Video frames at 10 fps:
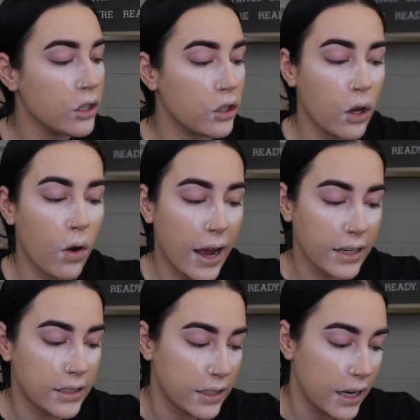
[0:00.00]
so
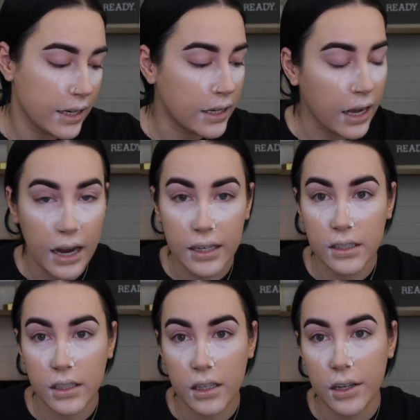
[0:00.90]
I did
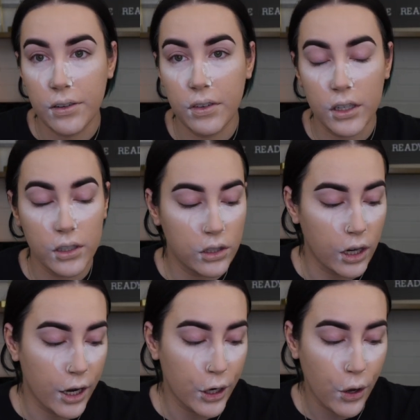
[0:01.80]
kind of
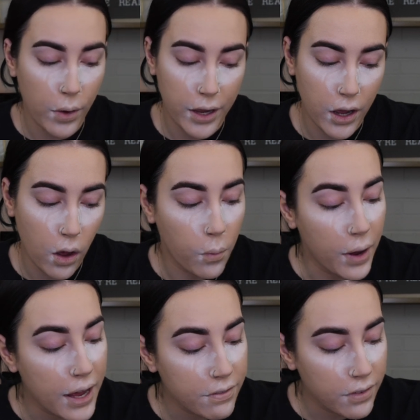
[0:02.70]
start going
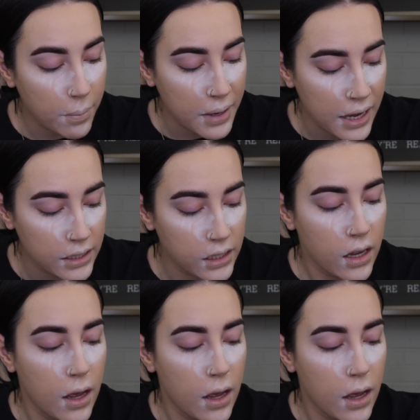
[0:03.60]
away from it.